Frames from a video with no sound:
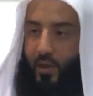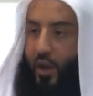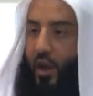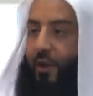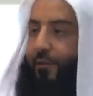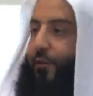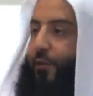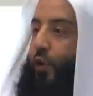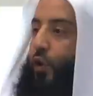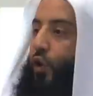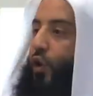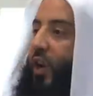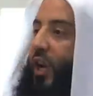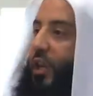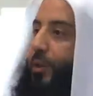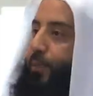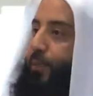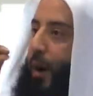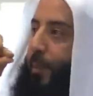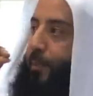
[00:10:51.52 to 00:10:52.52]
If you look
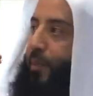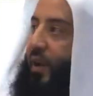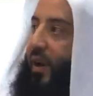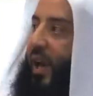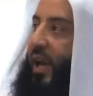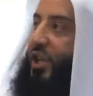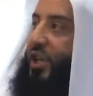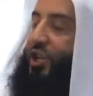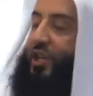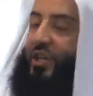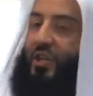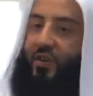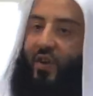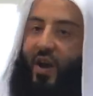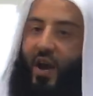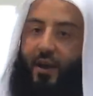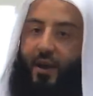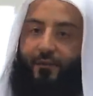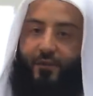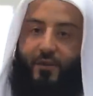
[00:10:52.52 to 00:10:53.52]
at population
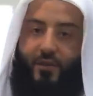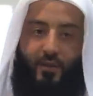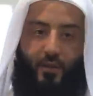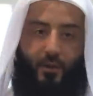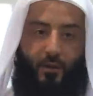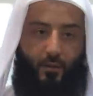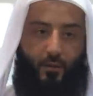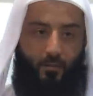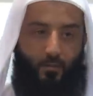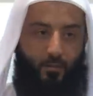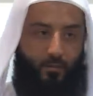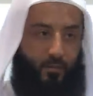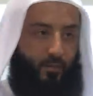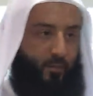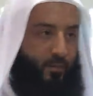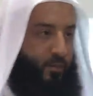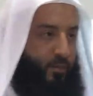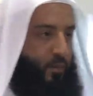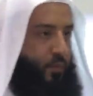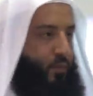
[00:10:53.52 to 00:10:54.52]
graphs,
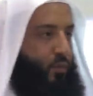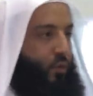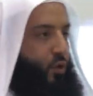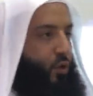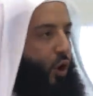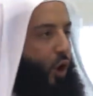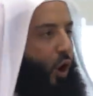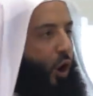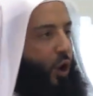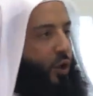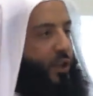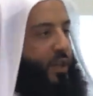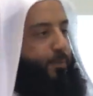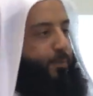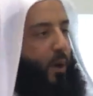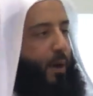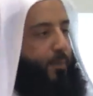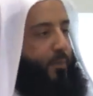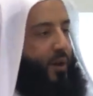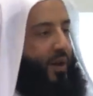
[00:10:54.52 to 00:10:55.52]
the older
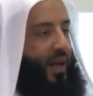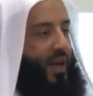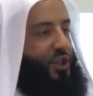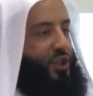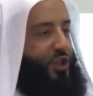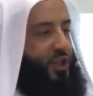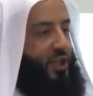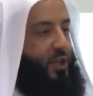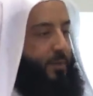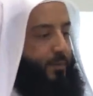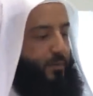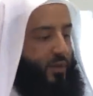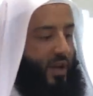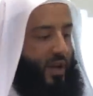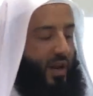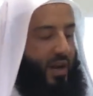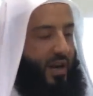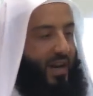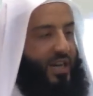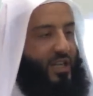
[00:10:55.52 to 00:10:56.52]
population,
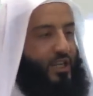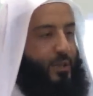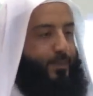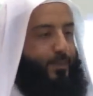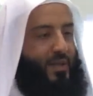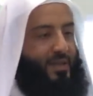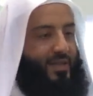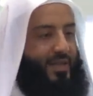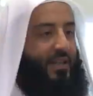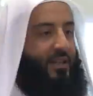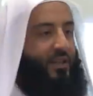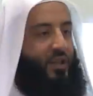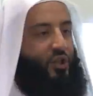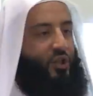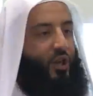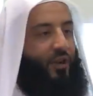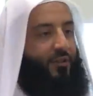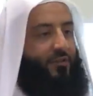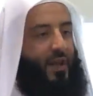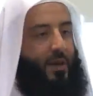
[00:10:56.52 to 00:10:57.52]
less
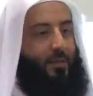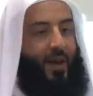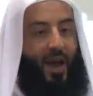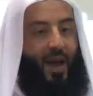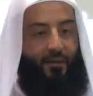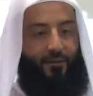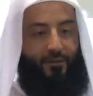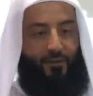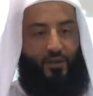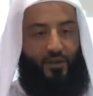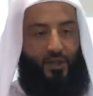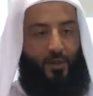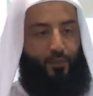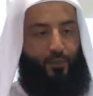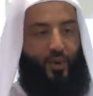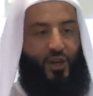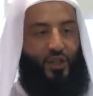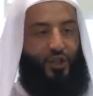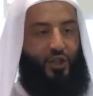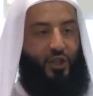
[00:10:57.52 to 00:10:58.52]
percentage of them have
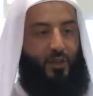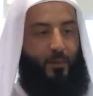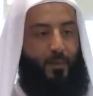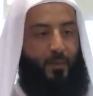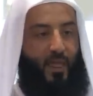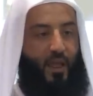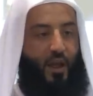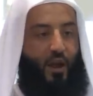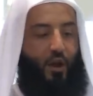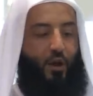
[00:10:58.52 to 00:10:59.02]
depression.